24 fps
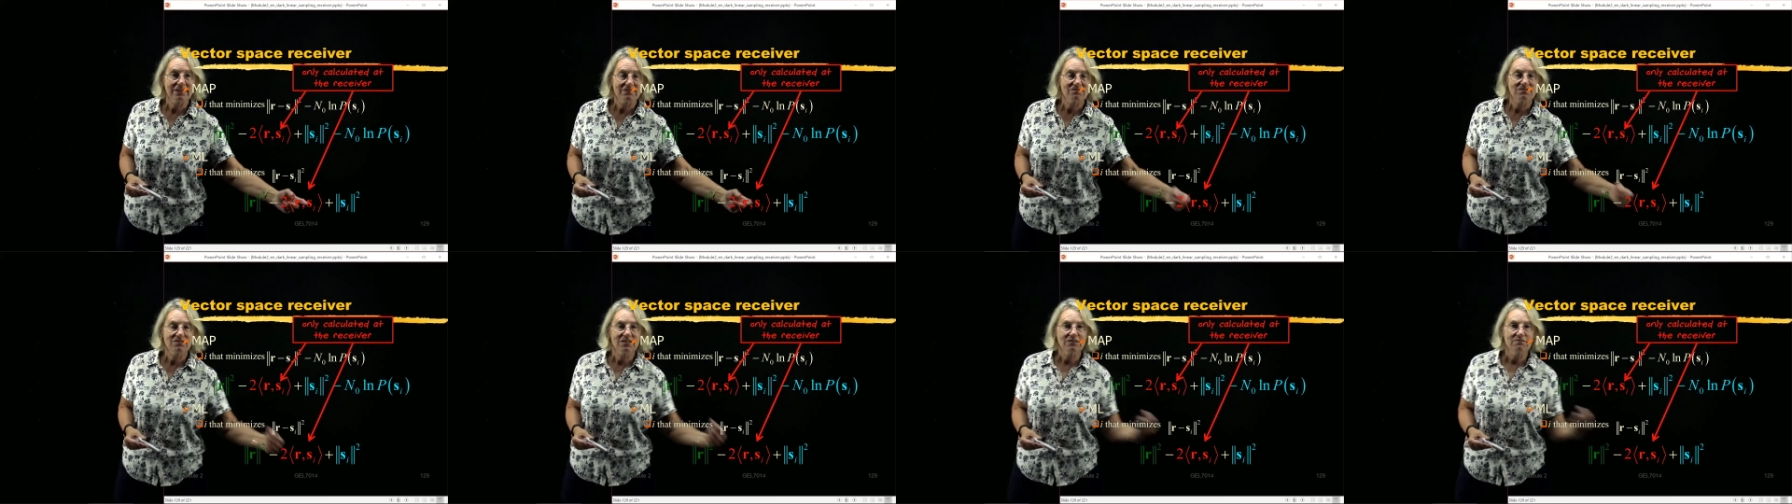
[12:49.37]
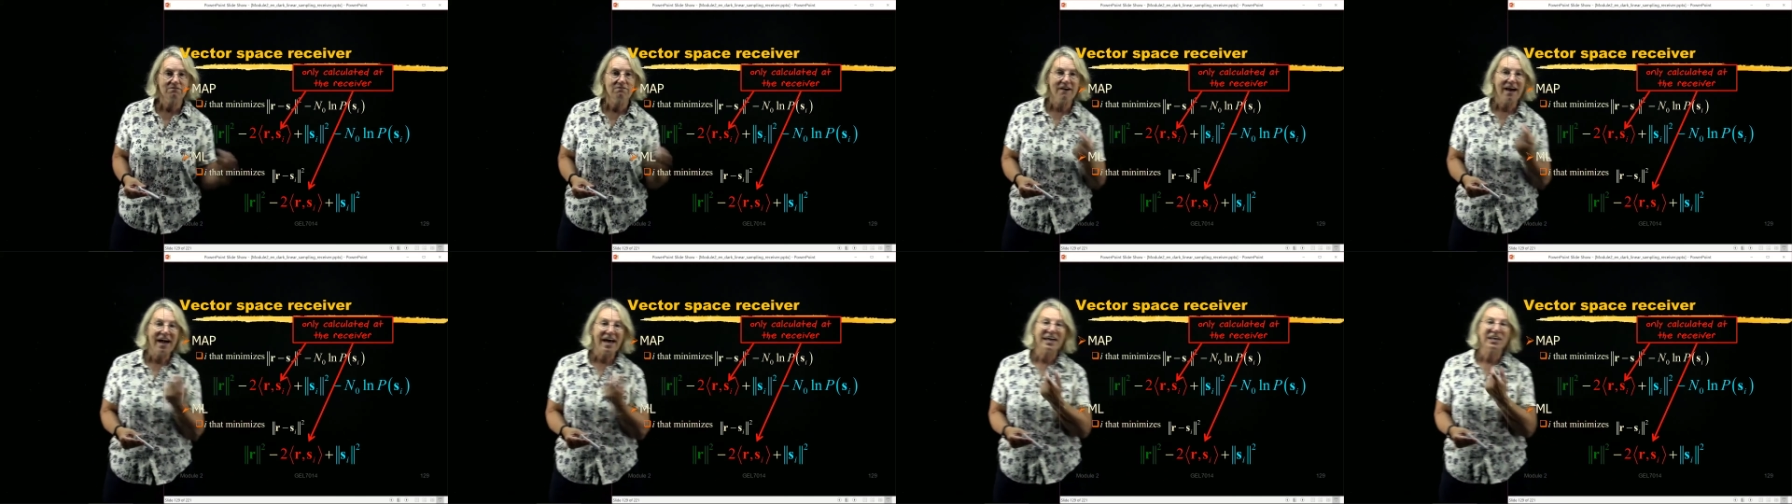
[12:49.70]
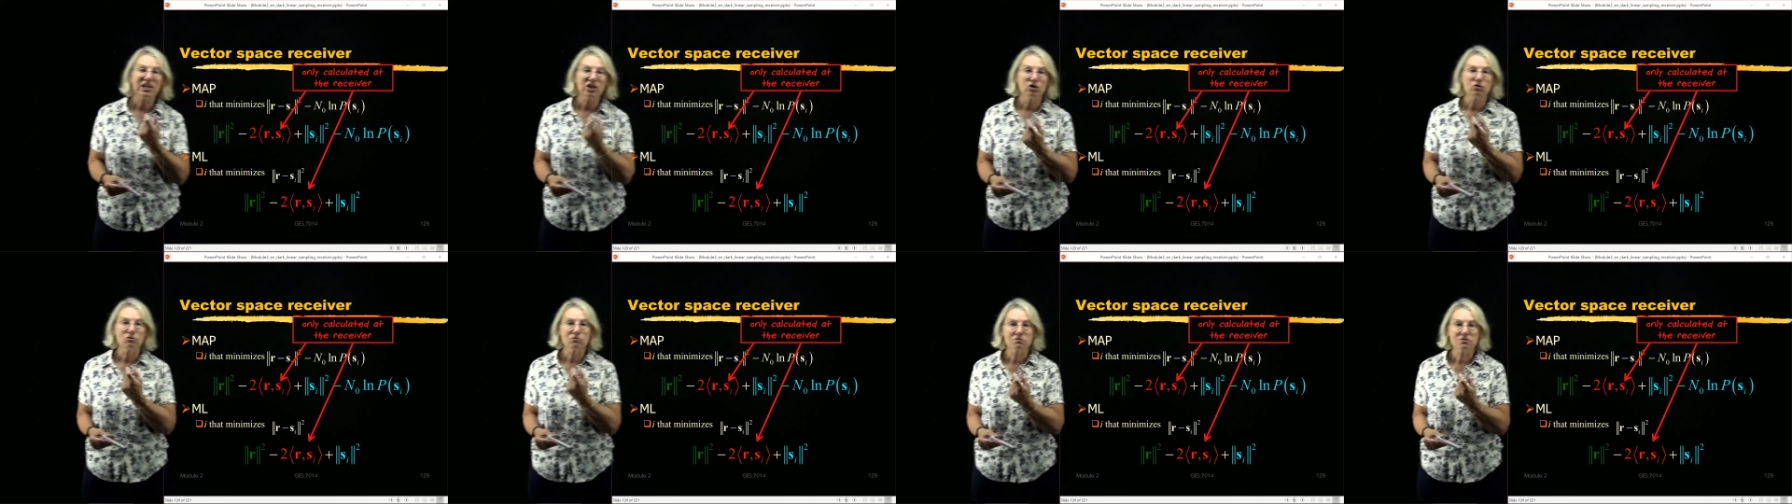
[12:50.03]

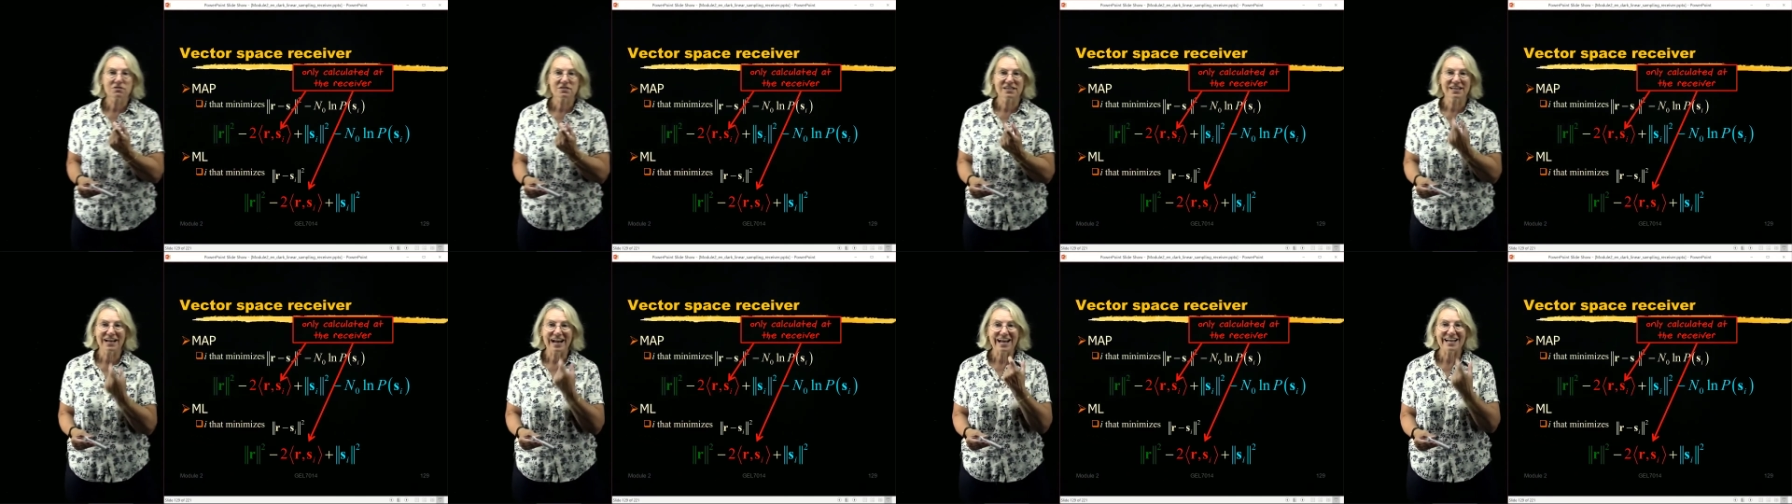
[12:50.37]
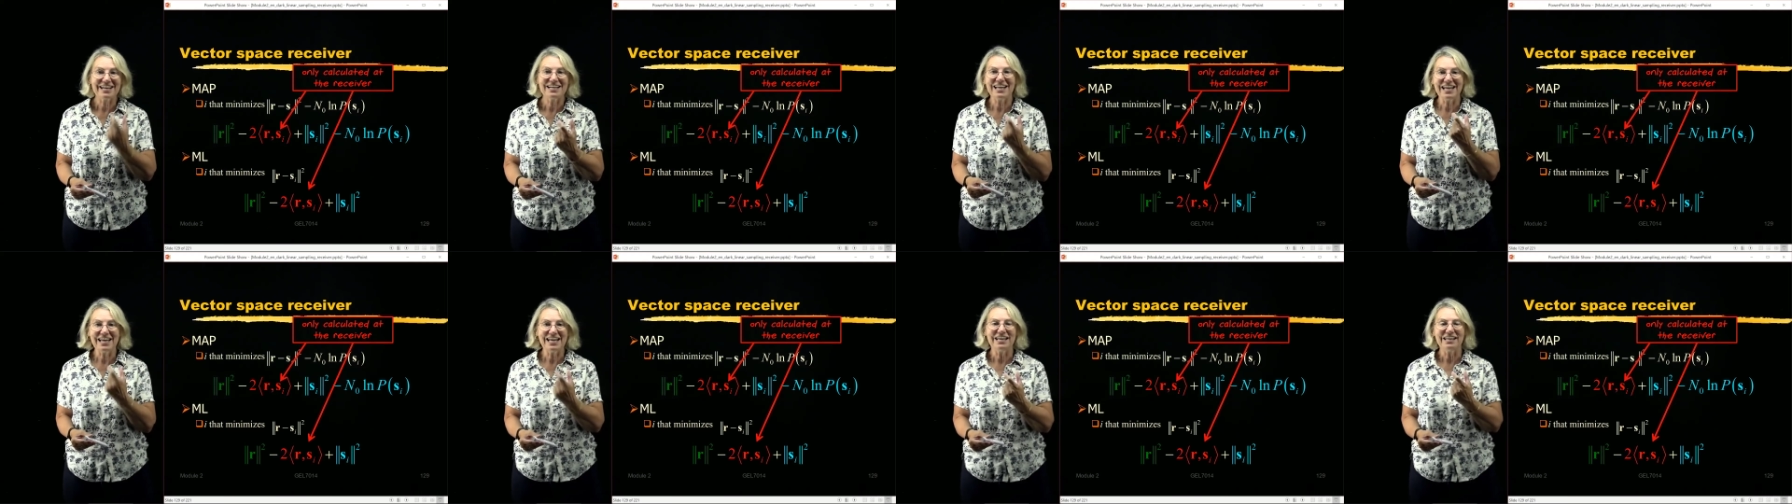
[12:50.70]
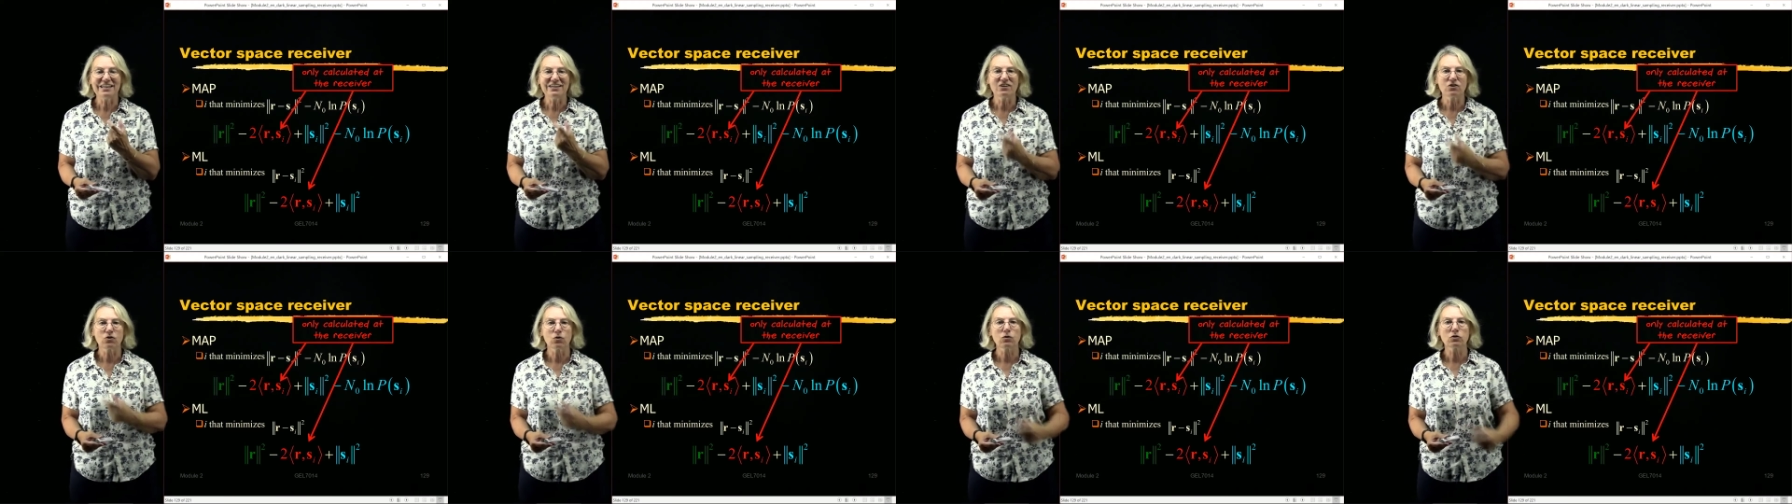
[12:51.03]
values that I need
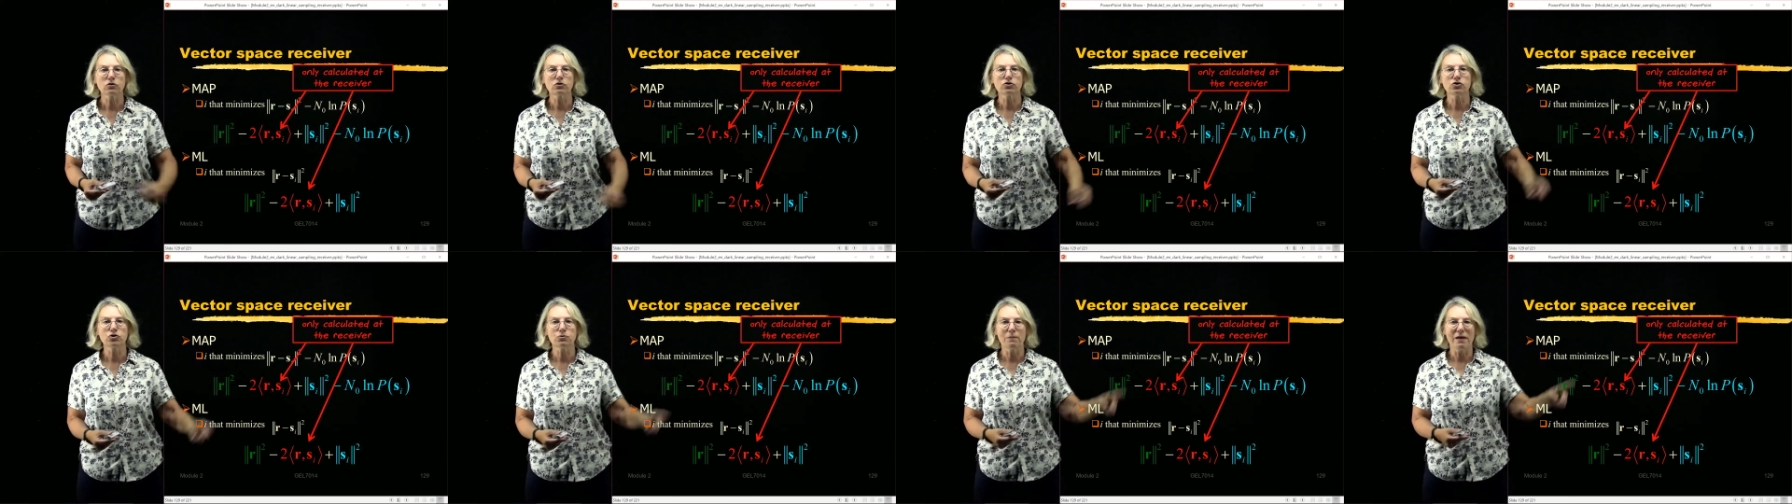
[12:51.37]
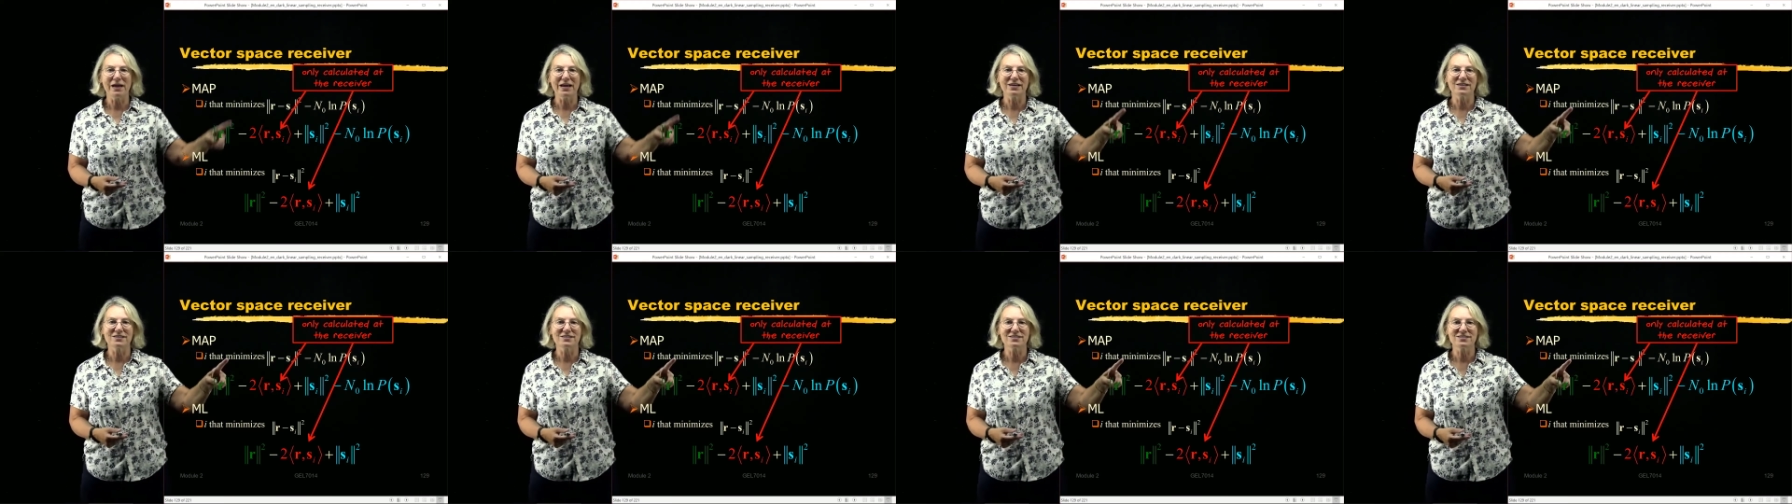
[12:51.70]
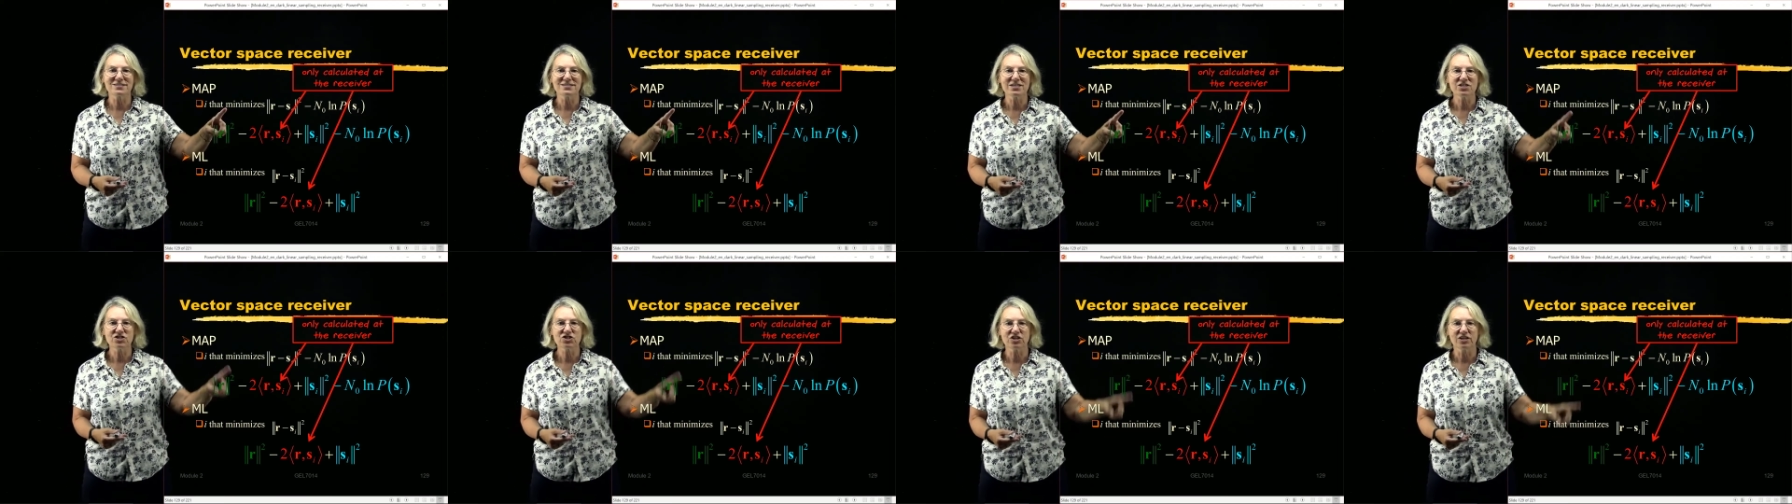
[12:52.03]
in order to make a
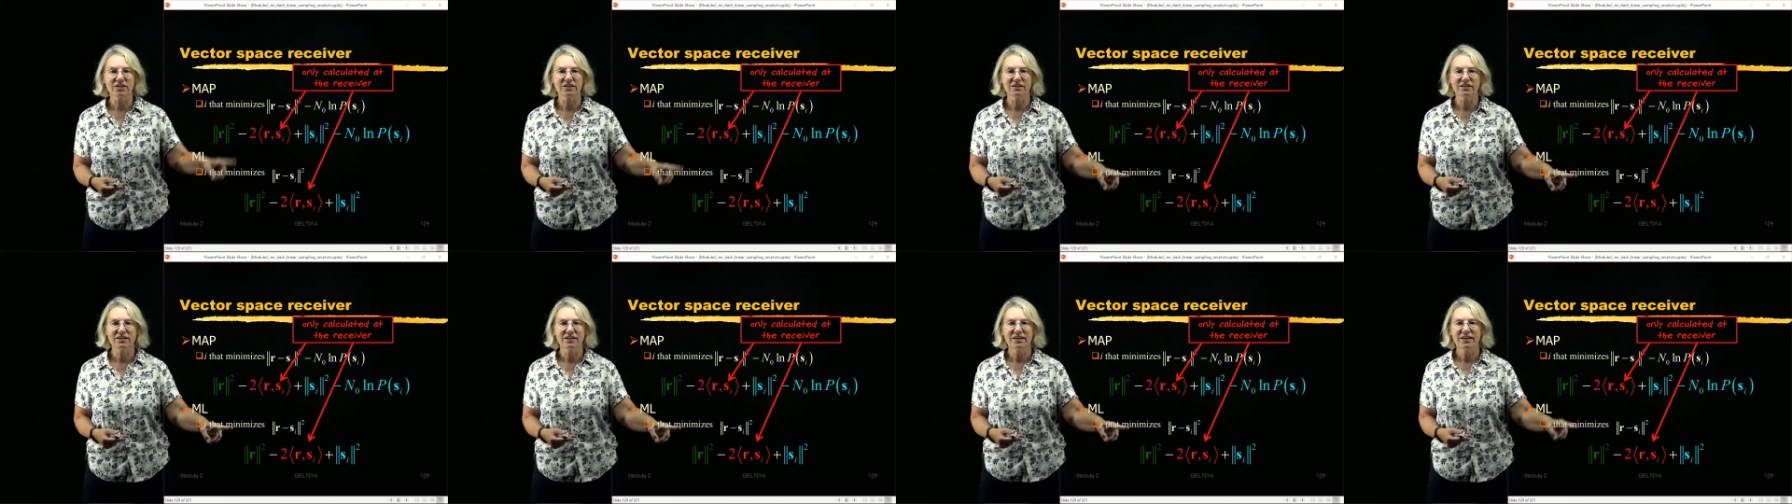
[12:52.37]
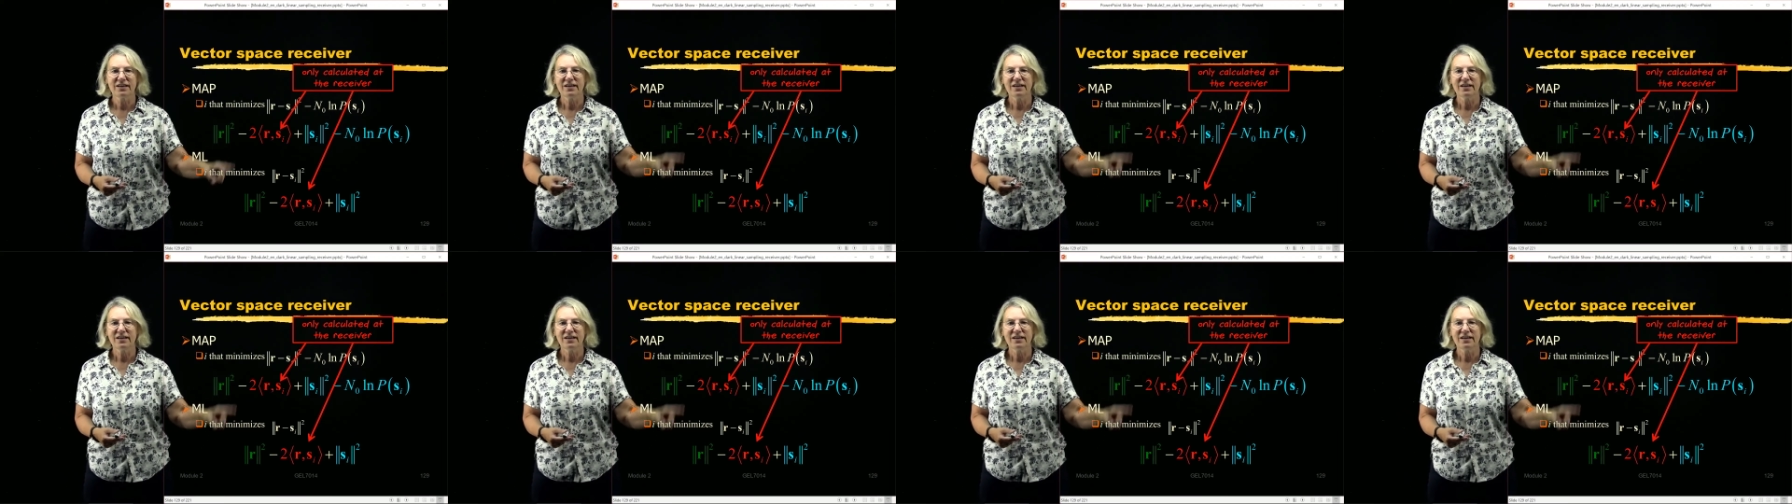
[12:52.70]
decision